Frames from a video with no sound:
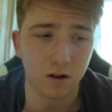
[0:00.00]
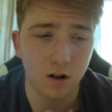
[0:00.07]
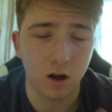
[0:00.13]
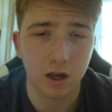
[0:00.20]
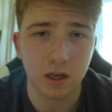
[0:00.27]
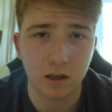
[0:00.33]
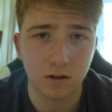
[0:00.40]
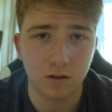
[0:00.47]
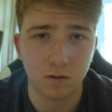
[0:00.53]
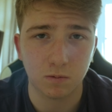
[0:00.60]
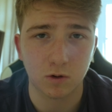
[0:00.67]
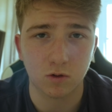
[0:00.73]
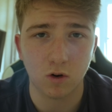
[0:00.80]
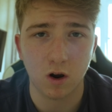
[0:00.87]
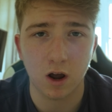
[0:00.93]
Like,
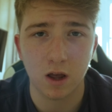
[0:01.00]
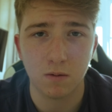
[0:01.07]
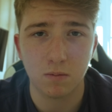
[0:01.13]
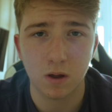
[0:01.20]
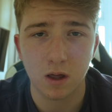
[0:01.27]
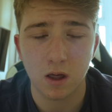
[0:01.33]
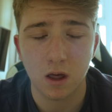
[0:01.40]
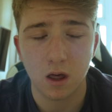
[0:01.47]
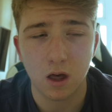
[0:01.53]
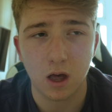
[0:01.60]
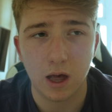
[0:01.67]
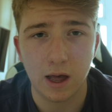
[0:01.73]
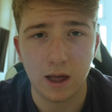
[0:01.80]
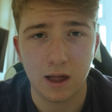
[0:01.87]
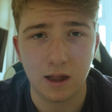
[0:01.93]
subscribe,
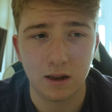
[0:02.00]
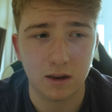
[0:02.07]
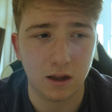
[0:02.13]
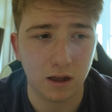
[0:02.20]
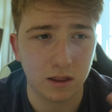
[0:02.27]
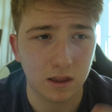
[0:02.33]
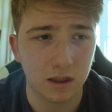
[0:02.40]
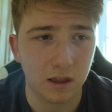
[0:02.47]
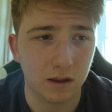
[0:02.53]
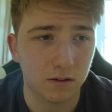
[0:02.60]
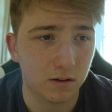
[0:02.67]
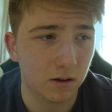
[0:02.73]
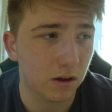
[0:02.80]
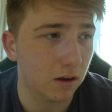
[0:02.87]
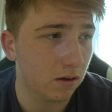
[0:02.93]
and I think
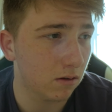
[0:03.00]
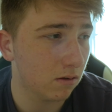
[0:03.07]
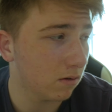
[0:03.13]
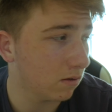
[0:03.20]
that's it.